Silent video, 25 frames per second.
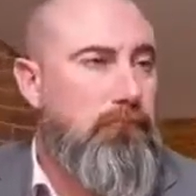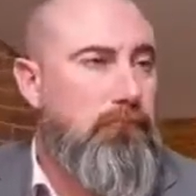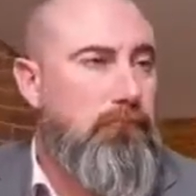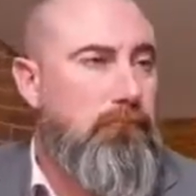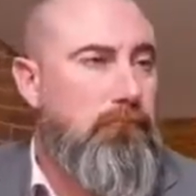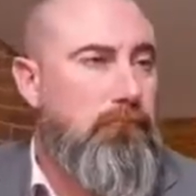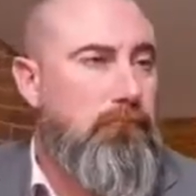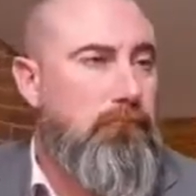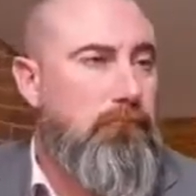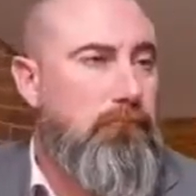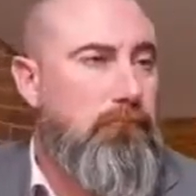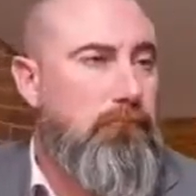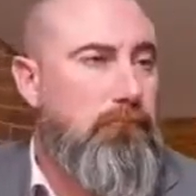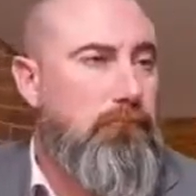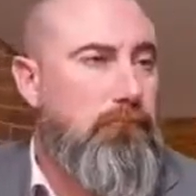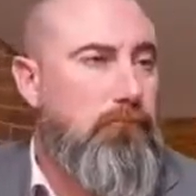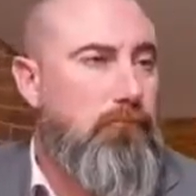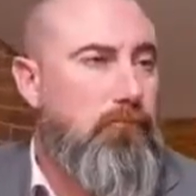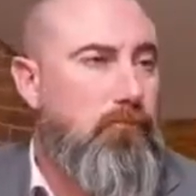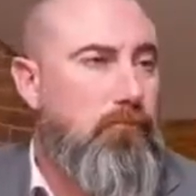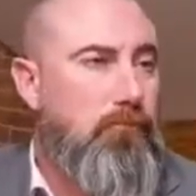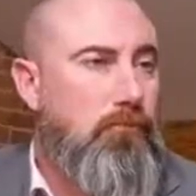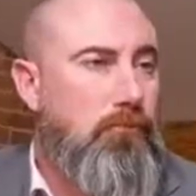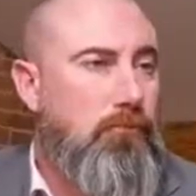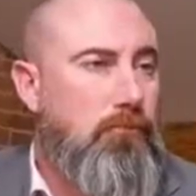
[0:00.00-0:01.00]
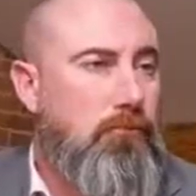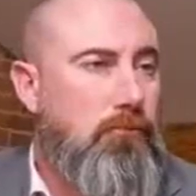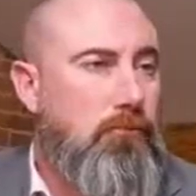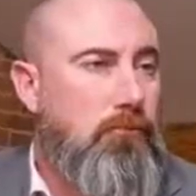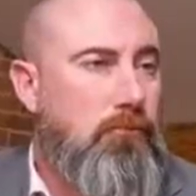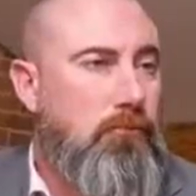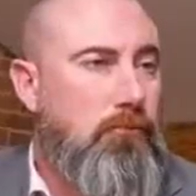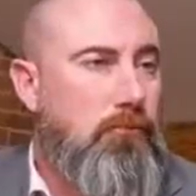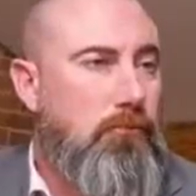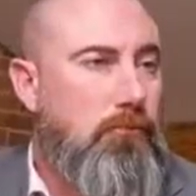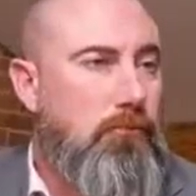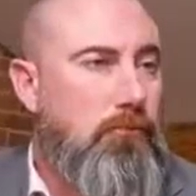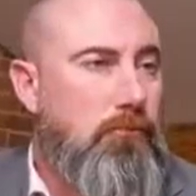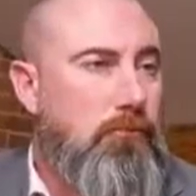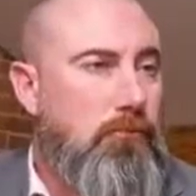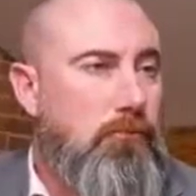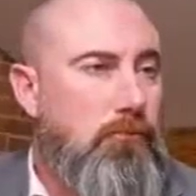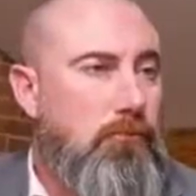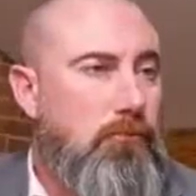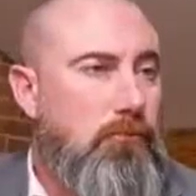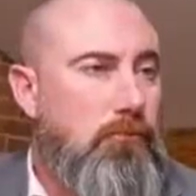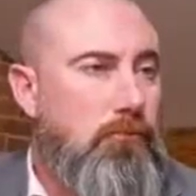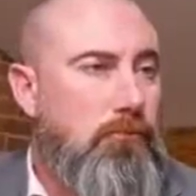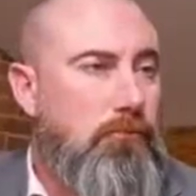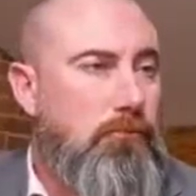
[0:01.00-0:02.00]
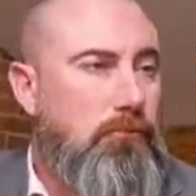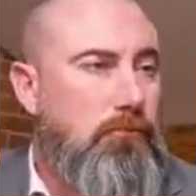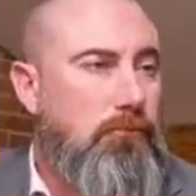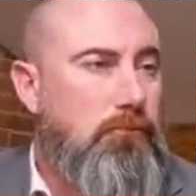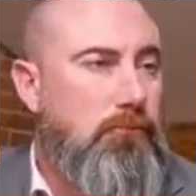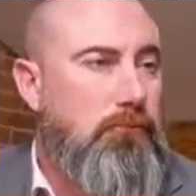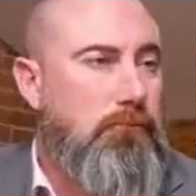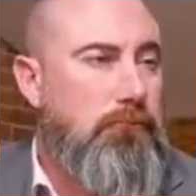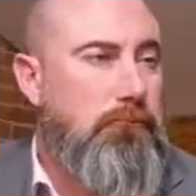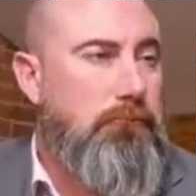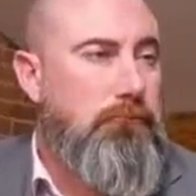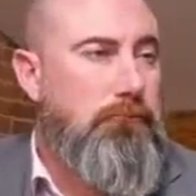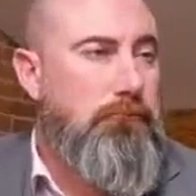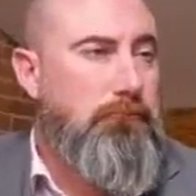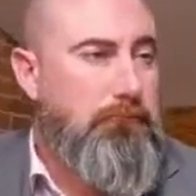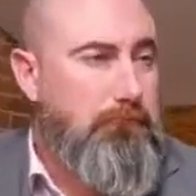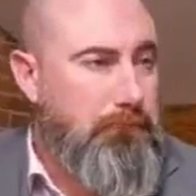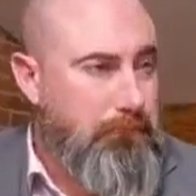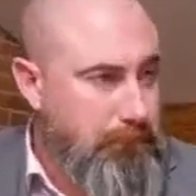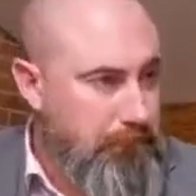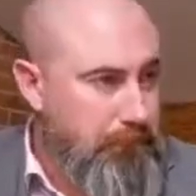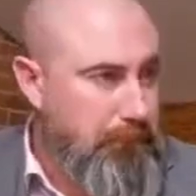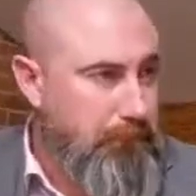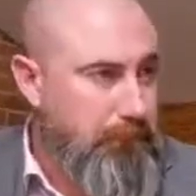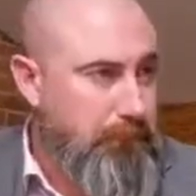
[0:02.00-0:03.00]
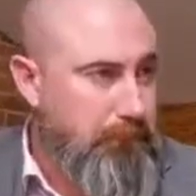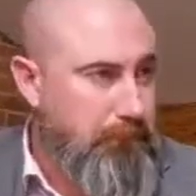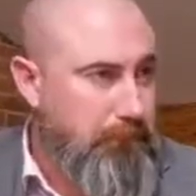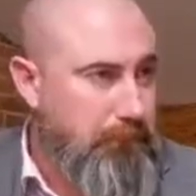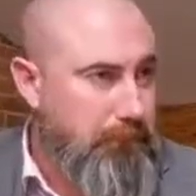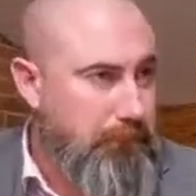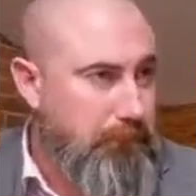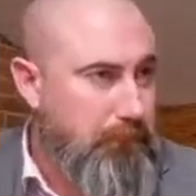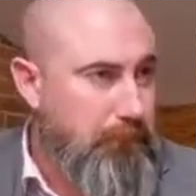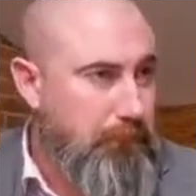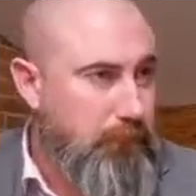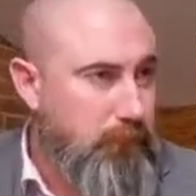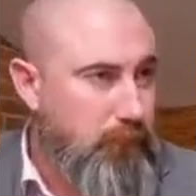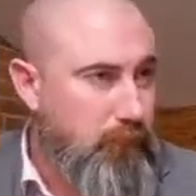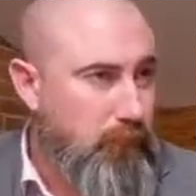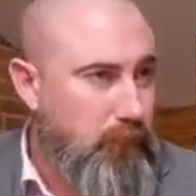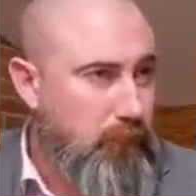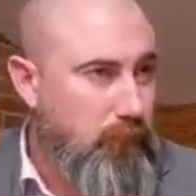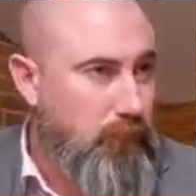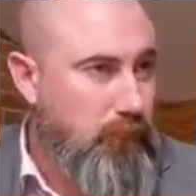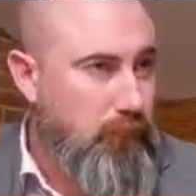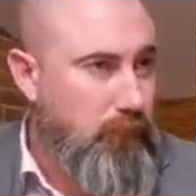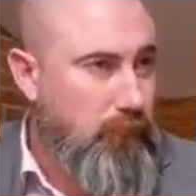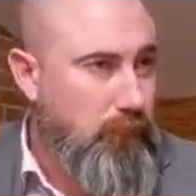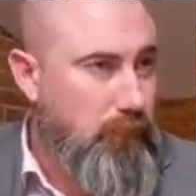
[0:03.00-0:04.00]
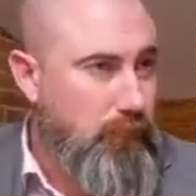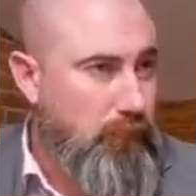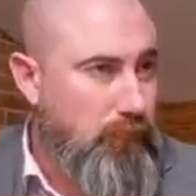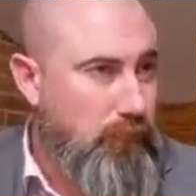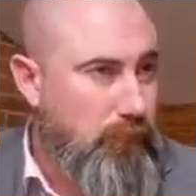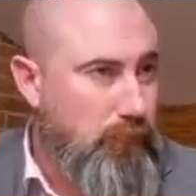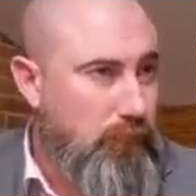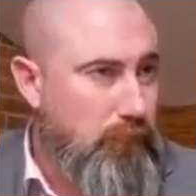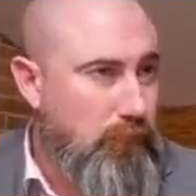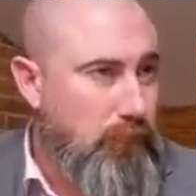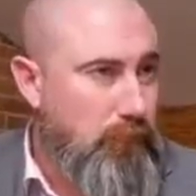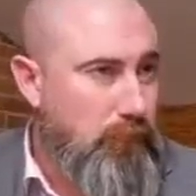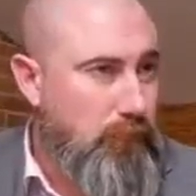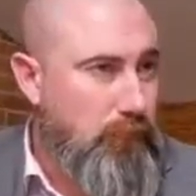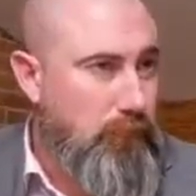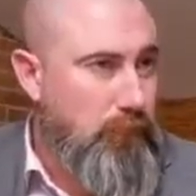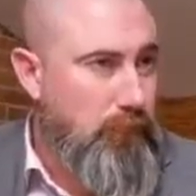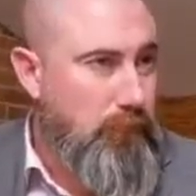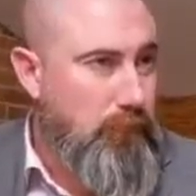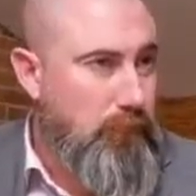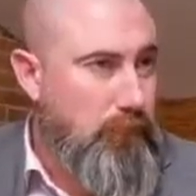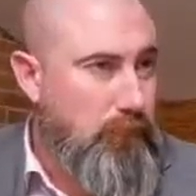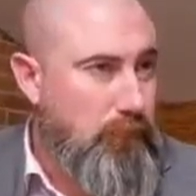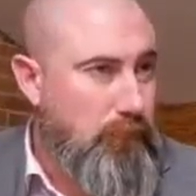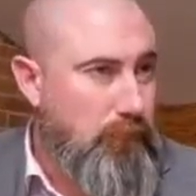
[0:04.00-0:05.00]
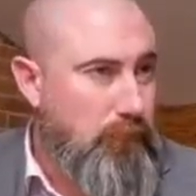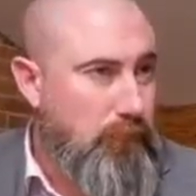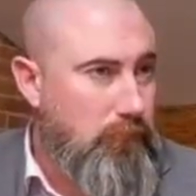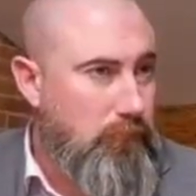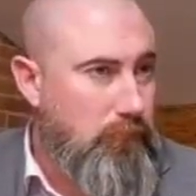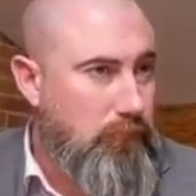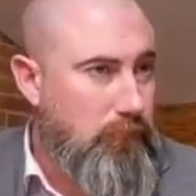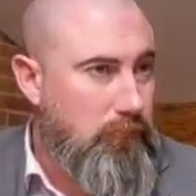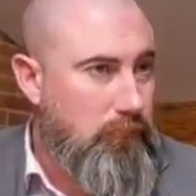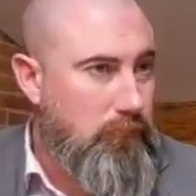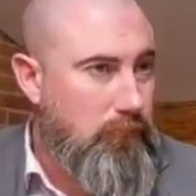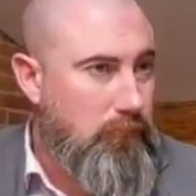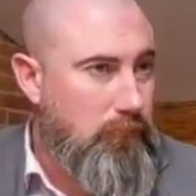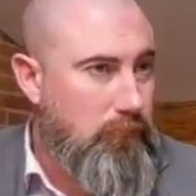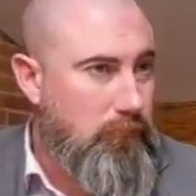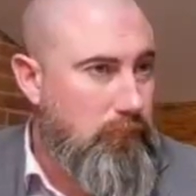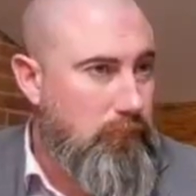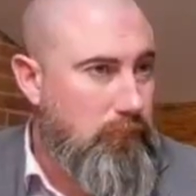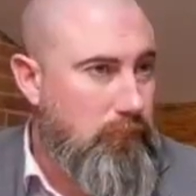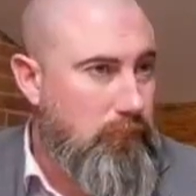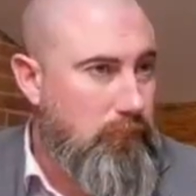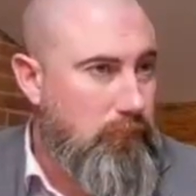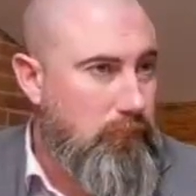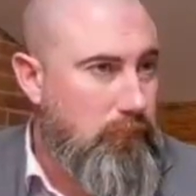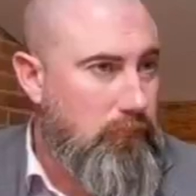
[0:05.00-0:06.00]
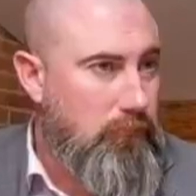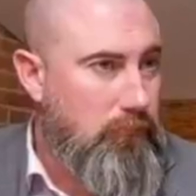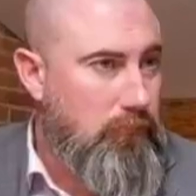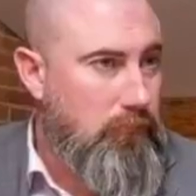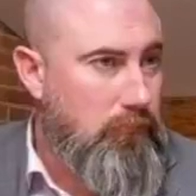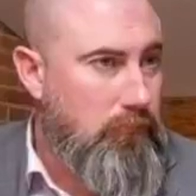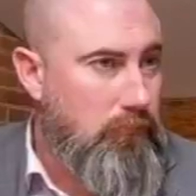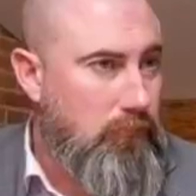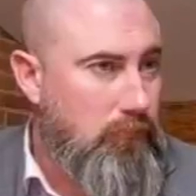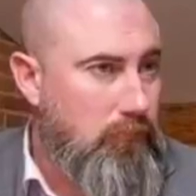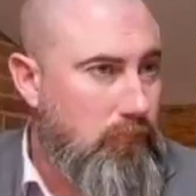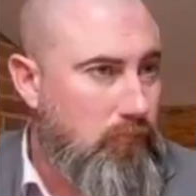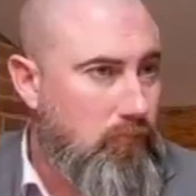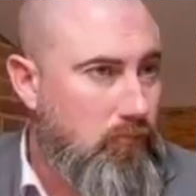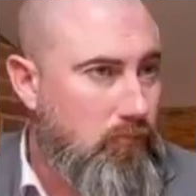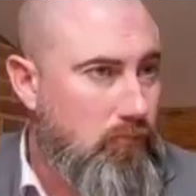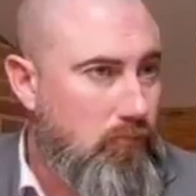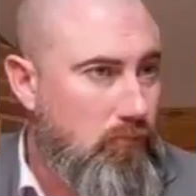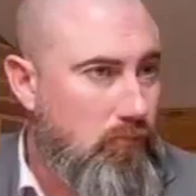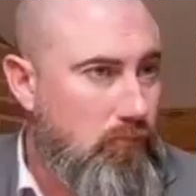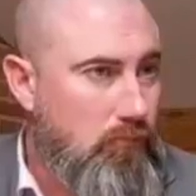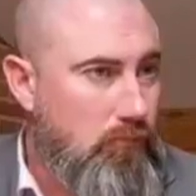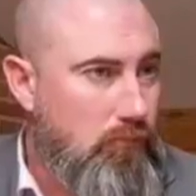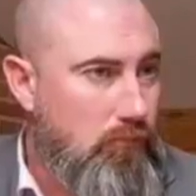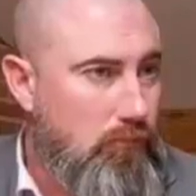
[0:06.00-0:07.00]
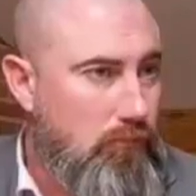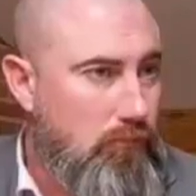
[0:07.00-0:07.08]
This person isn't speaking.